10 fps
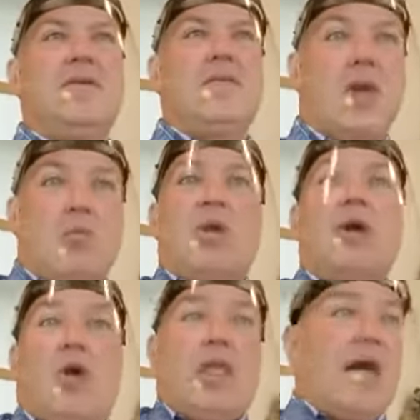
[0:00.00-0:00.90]
We
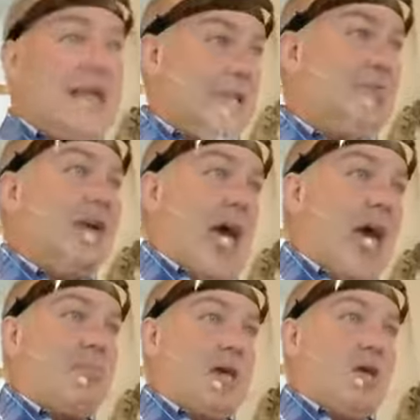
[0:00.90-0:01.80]
all like to be
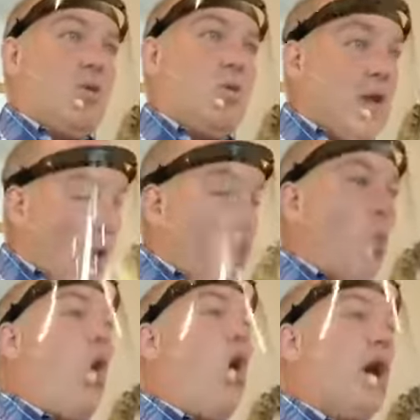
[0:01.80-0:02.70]
happy. We all
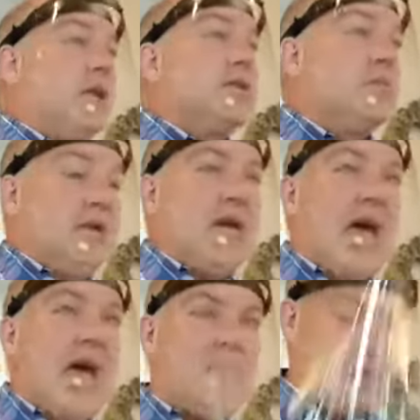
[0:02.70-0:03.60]
want to be
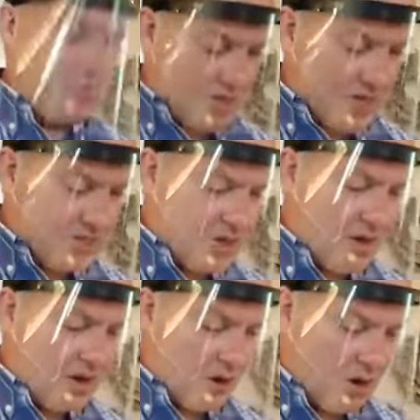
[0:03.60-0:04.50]
happy, but that's
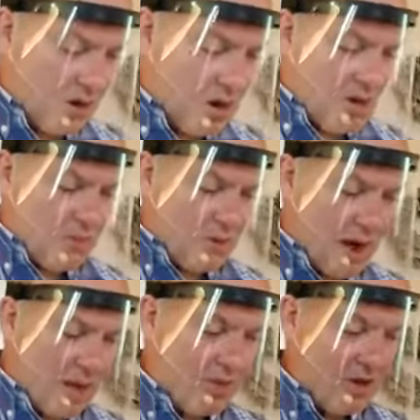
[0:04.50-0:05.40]
not our
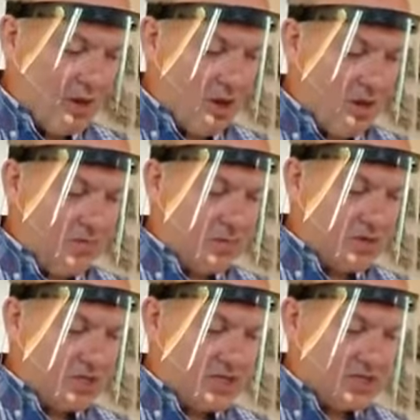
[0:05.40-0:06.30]
primary goal for
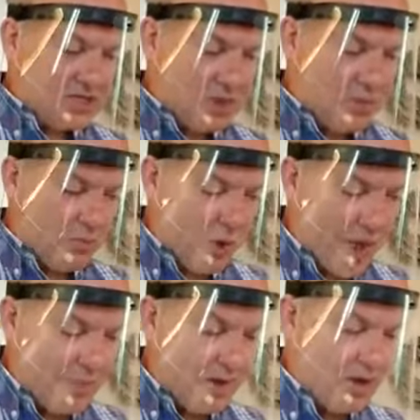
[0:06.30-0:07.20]
existence. Our
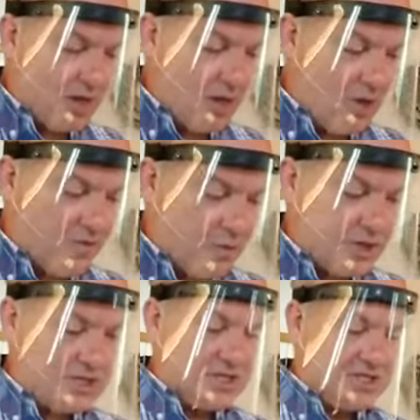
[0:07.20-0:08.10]
primary goal for
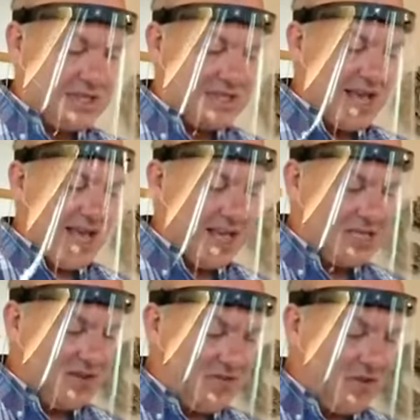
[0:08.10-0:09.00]
existence is
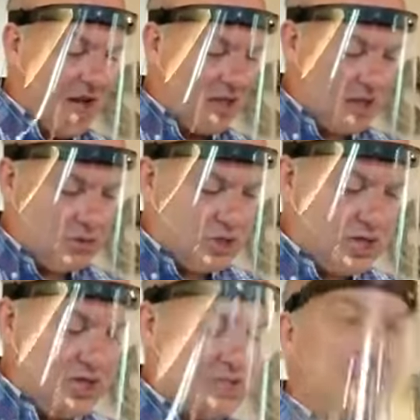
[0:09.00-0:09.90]
to follow
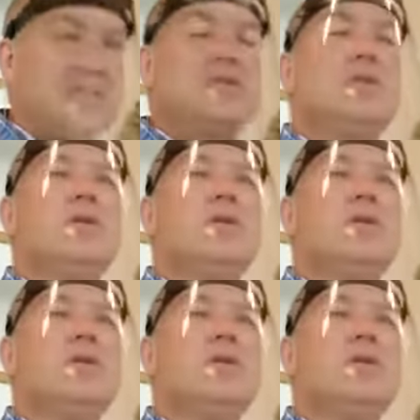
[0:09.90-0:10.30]
Jesus